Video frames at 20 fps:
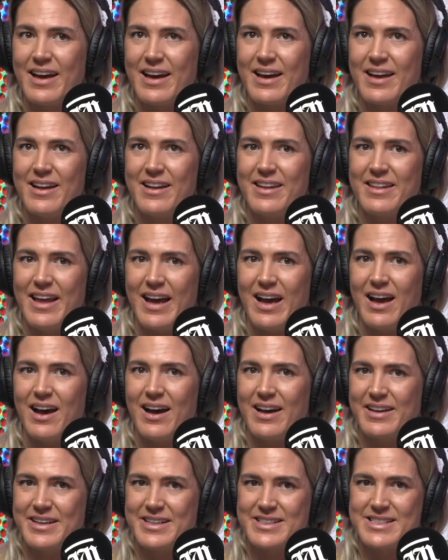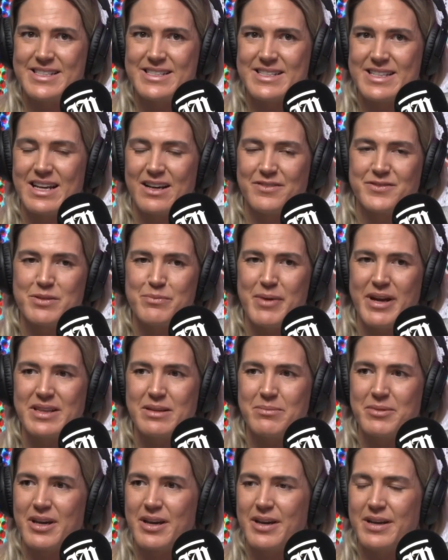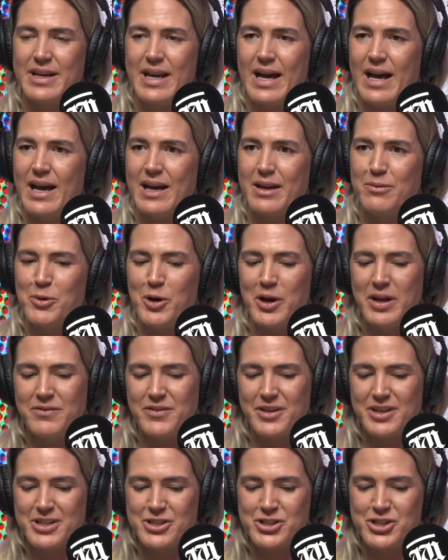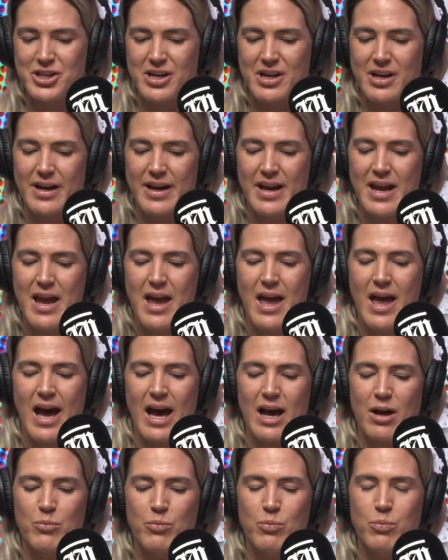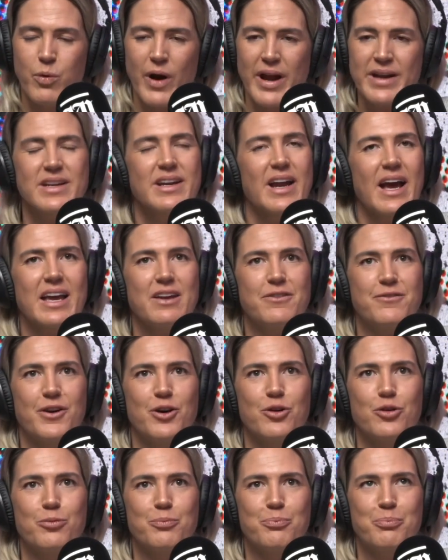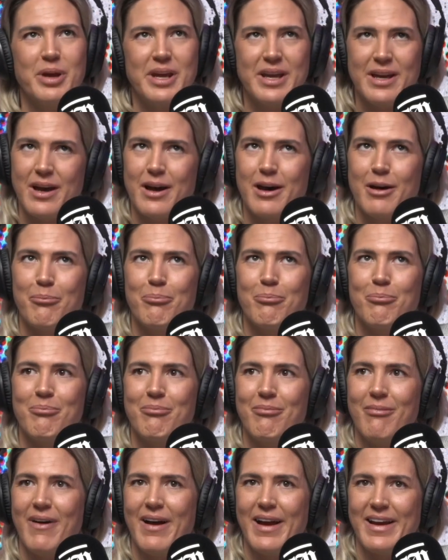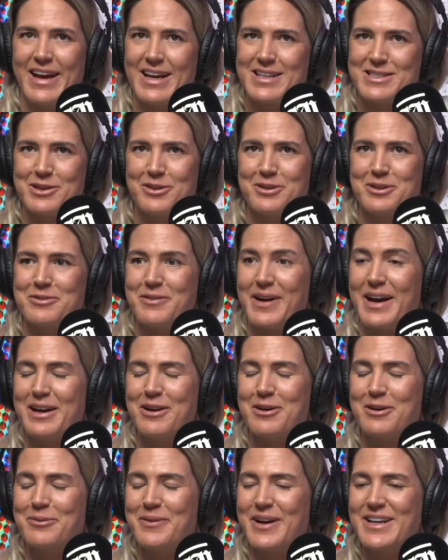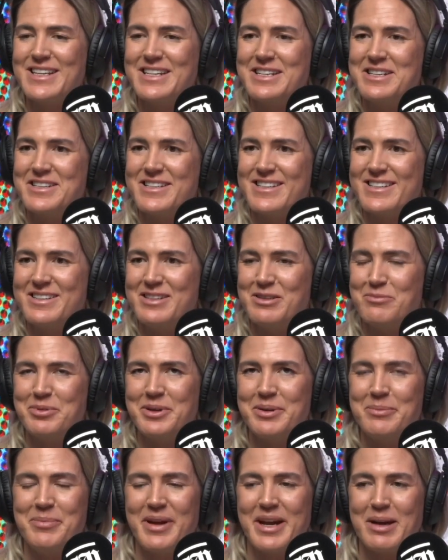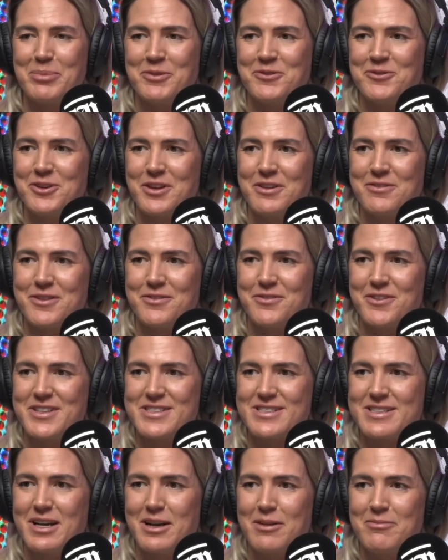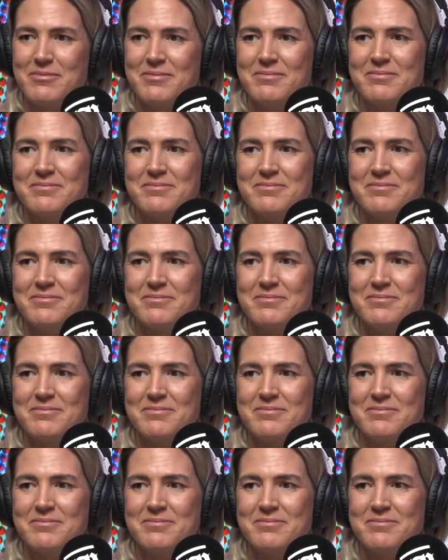that hardness is enough to make them go, nah, I'm not even going to try. When did AFL become, I guess, on the radar? Or when did you pick up a footy for the first time?